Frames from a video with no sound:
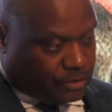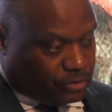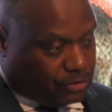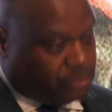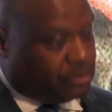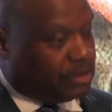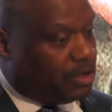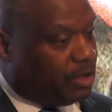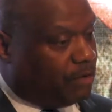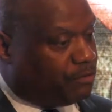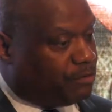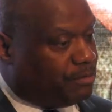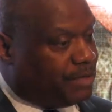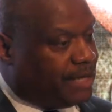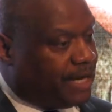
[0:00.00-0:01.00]
truly home
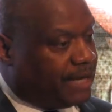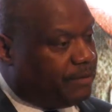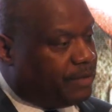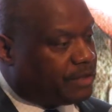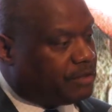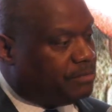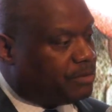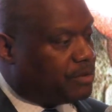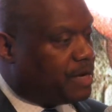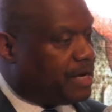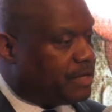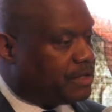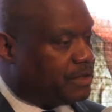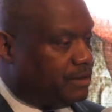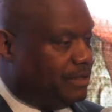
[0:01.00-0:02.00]
for me. I went to
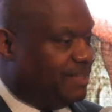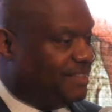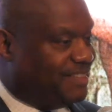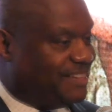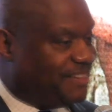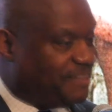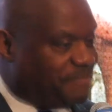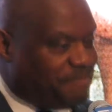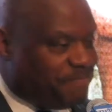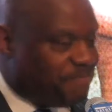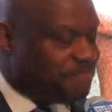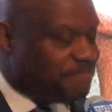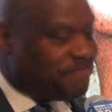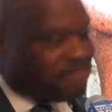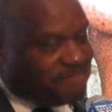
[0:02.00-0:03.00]
Morehouse in the
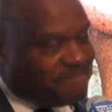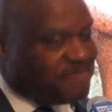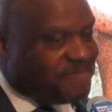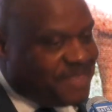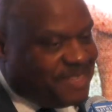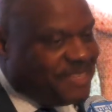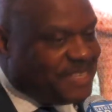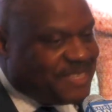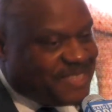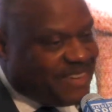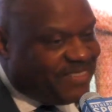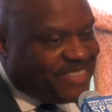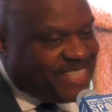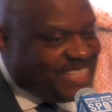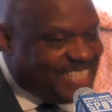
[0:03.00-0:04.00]

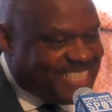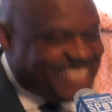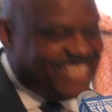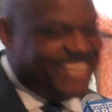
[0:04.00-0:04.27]
70s.